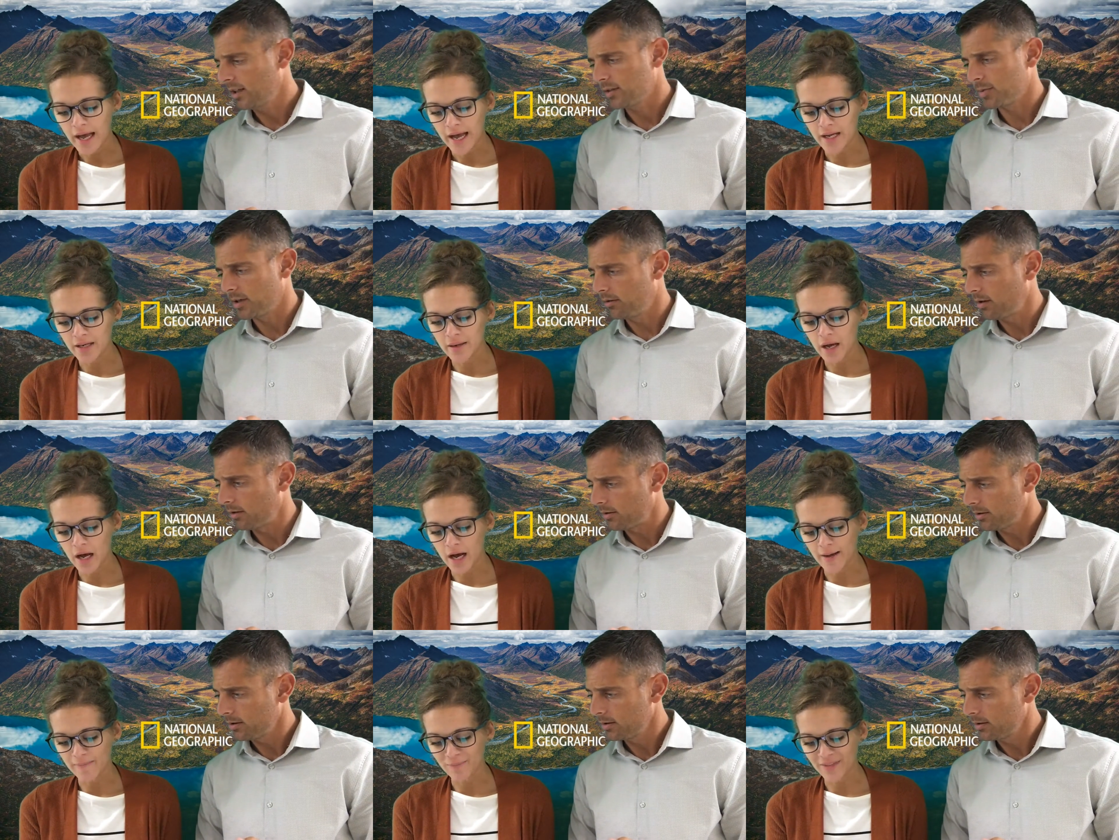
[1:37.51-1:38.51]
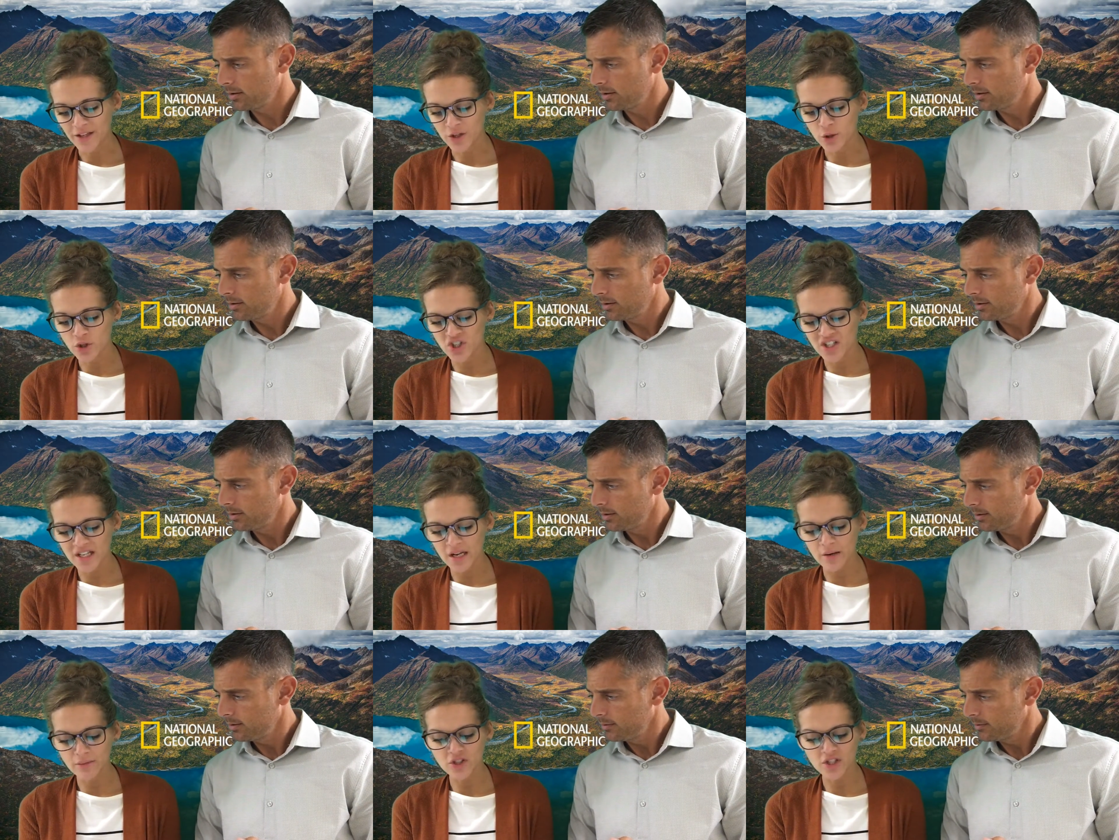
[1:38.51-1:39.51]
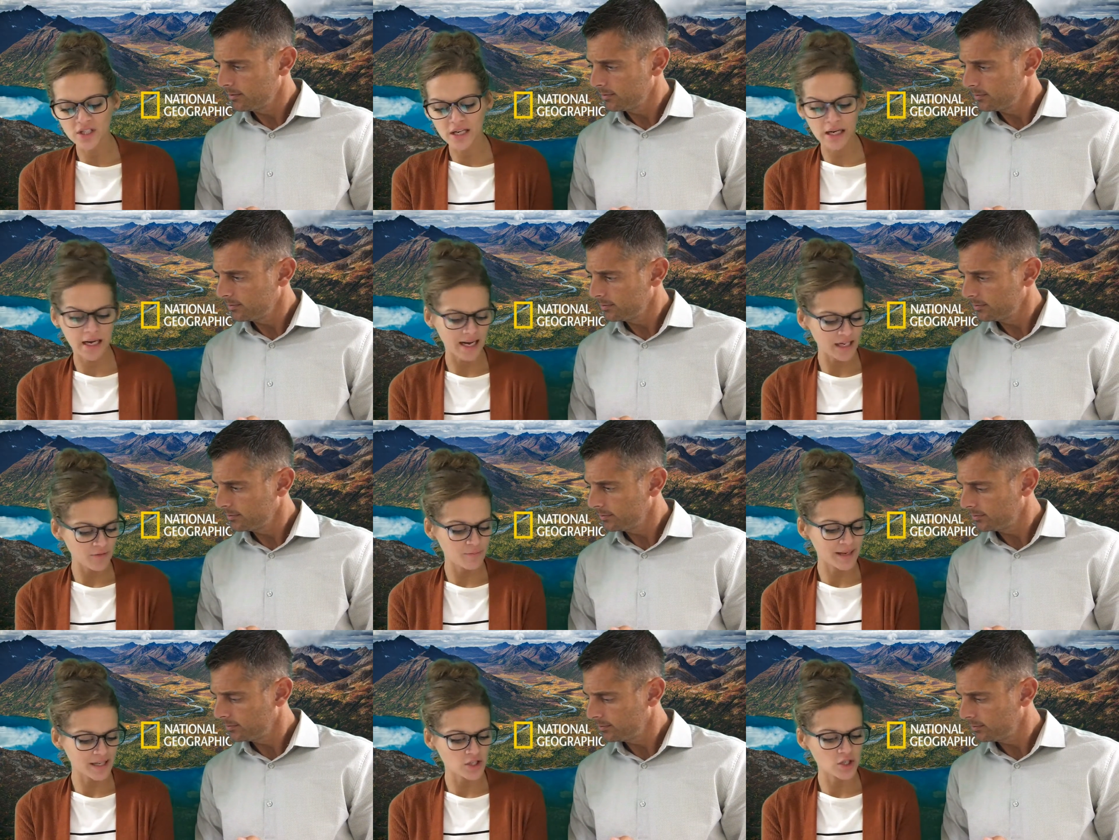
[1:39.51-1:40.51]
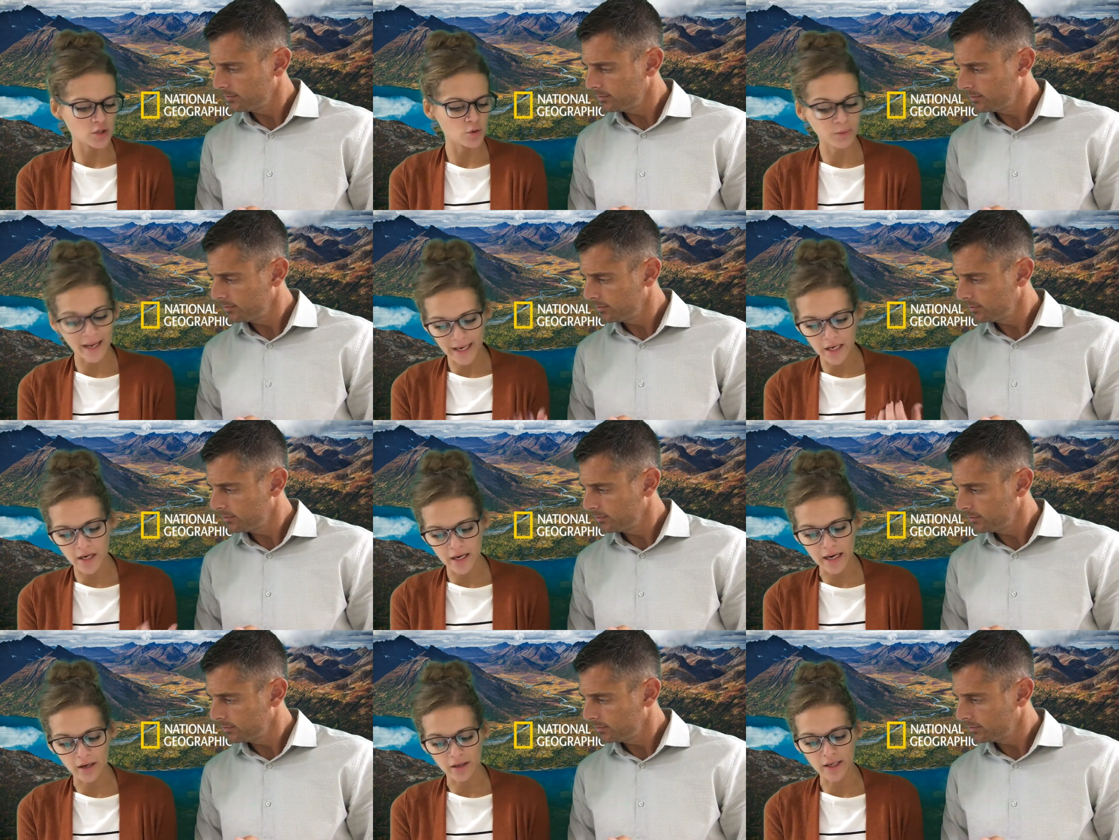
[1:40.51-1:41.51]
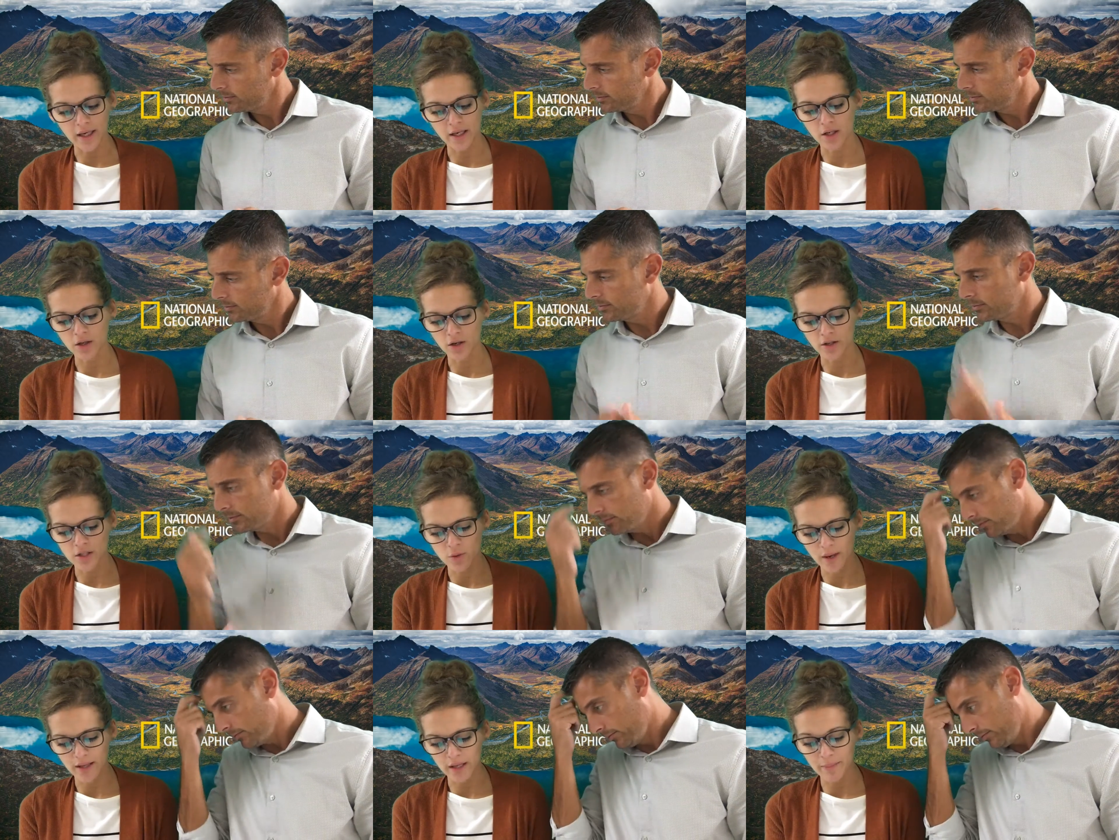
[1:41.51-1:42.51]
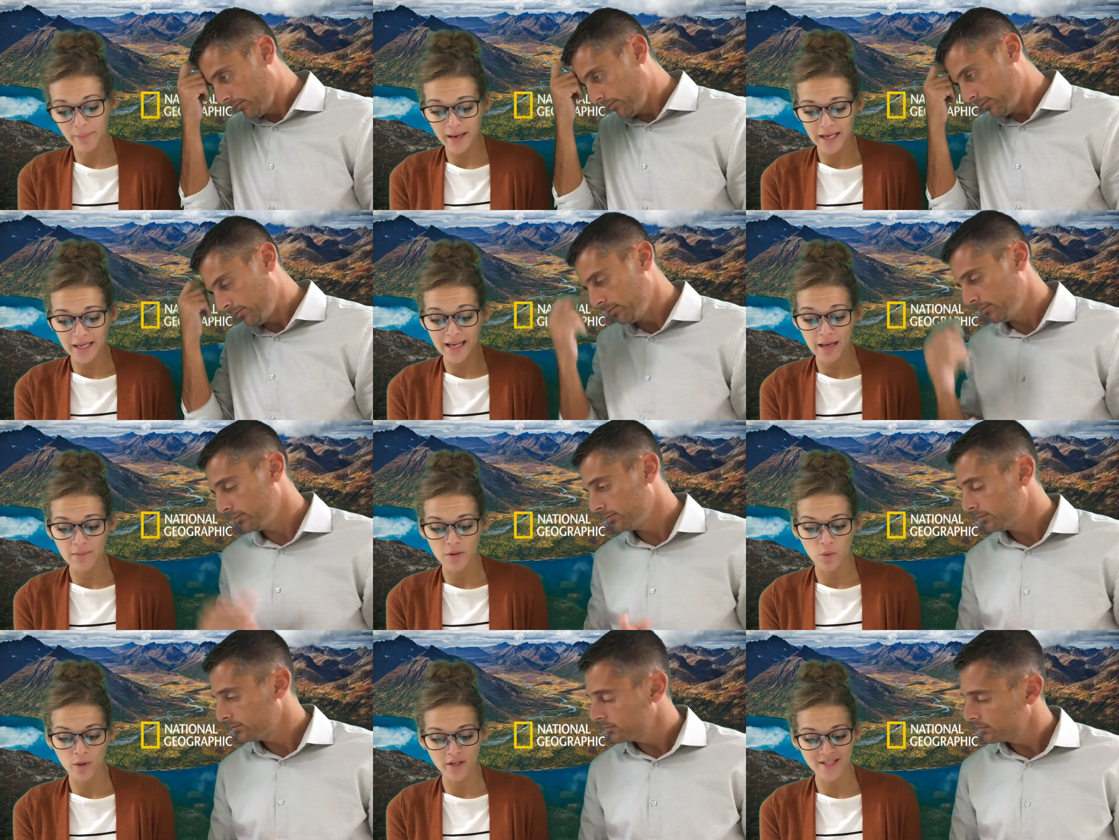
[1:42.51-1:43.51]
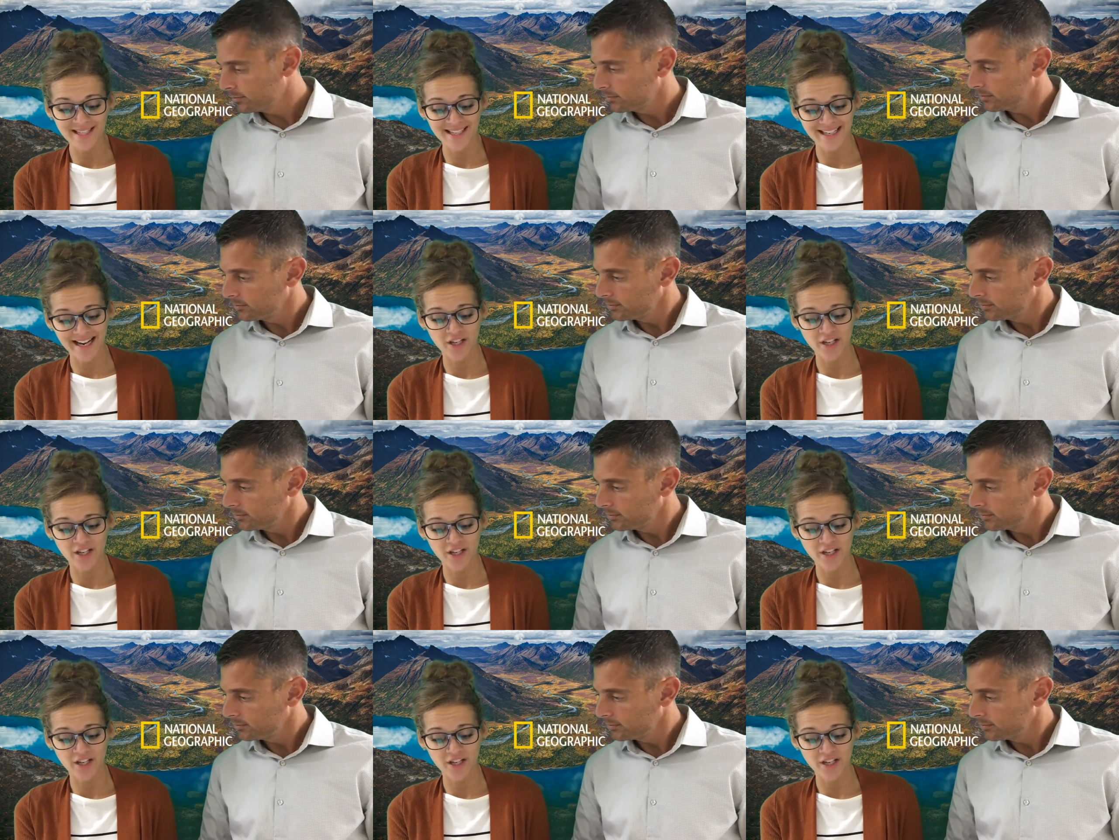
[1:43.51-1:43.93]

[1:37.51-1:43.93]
Speaker 1: and um, it usually just kind of makes you red in an area and can cause swelling, but it can be worse and it can